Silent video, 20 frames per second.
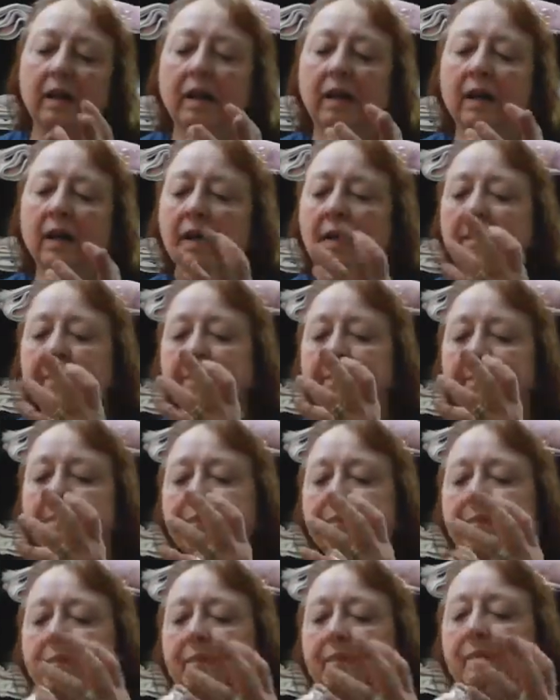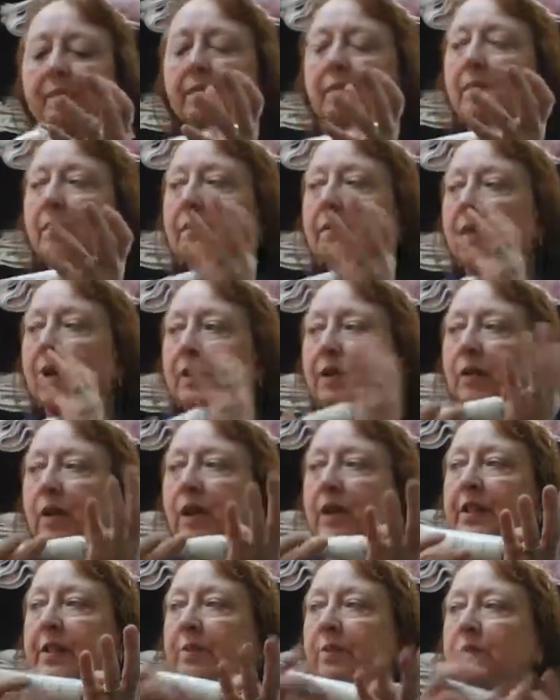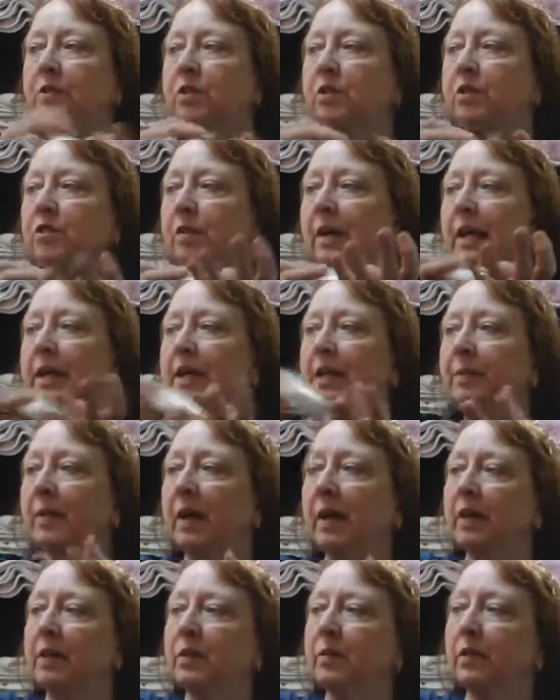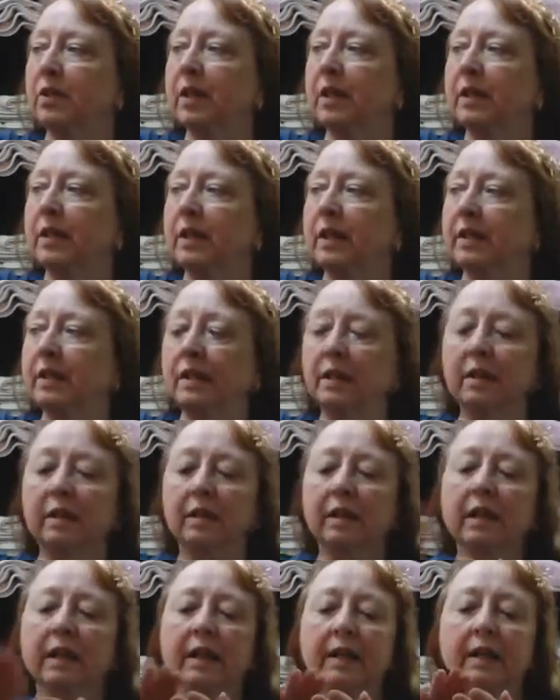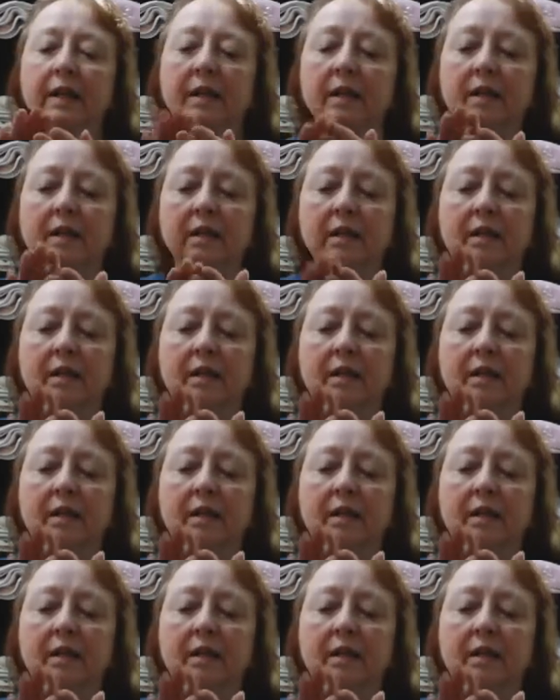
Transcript: I do have some dry spots, which I tend to kind of